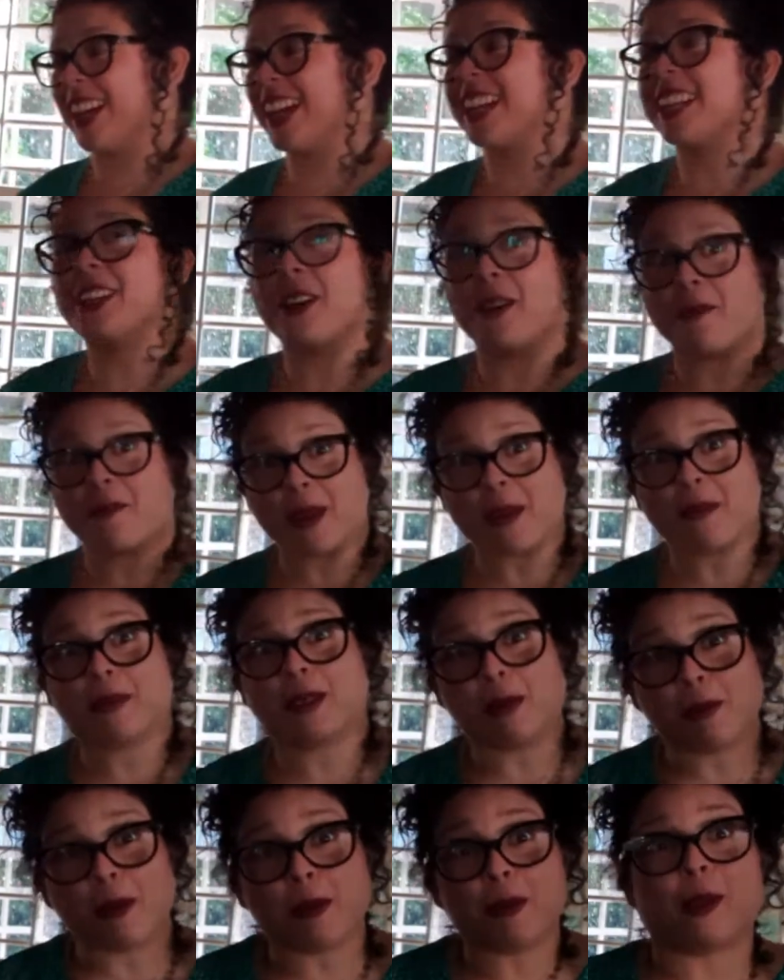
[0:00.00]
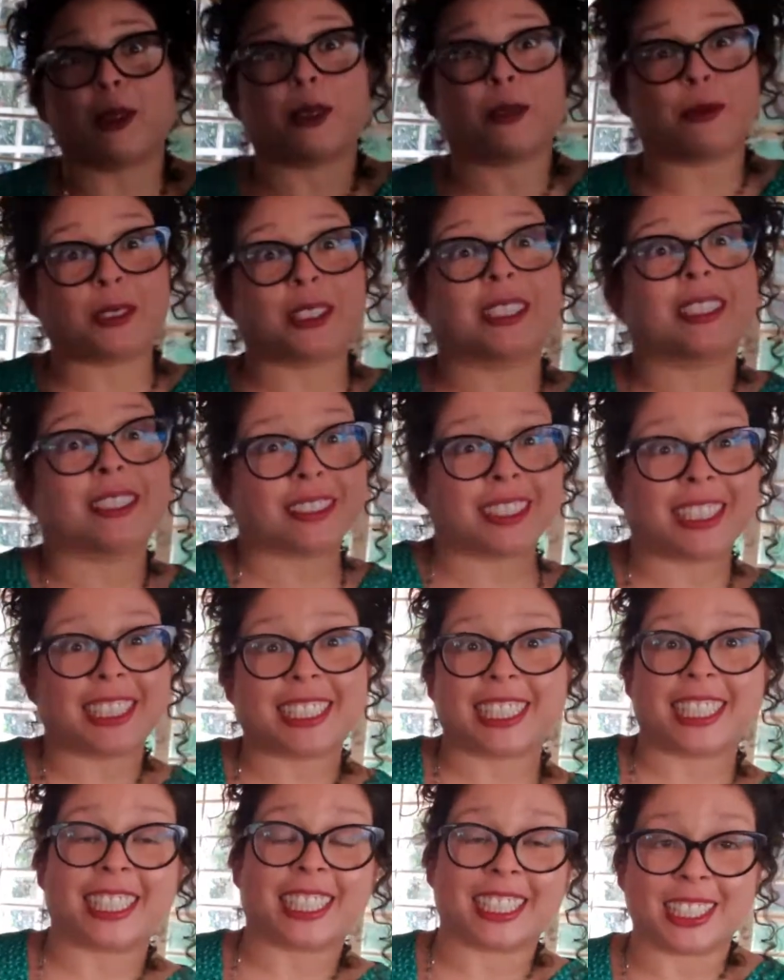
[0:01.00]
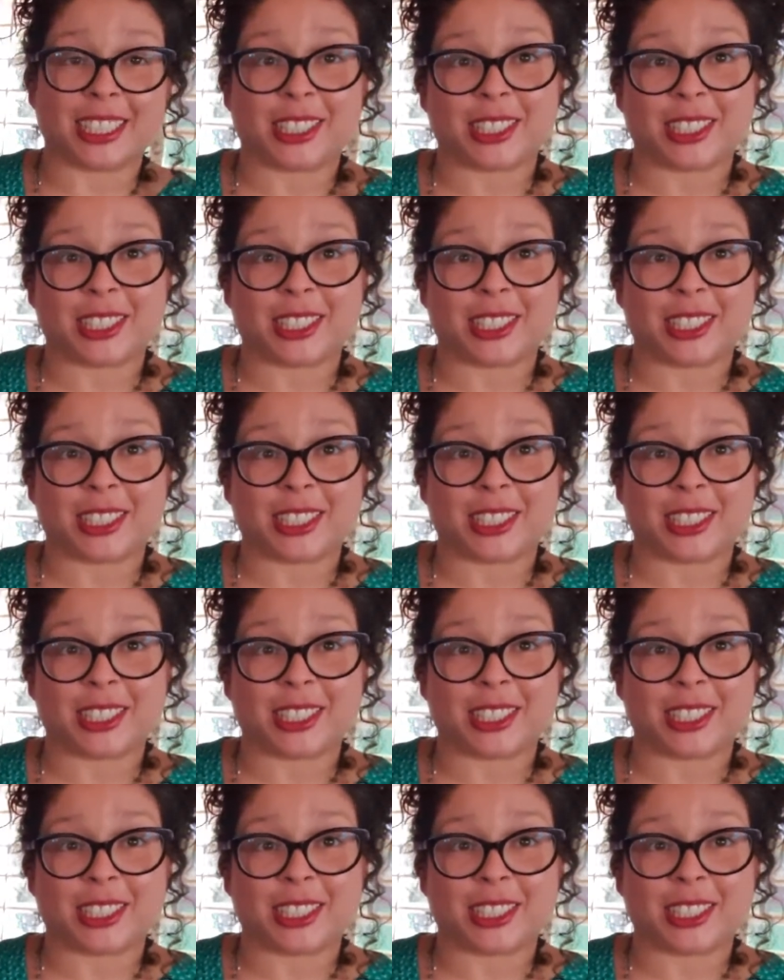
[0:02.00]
I know. Some people are really, really ticklish.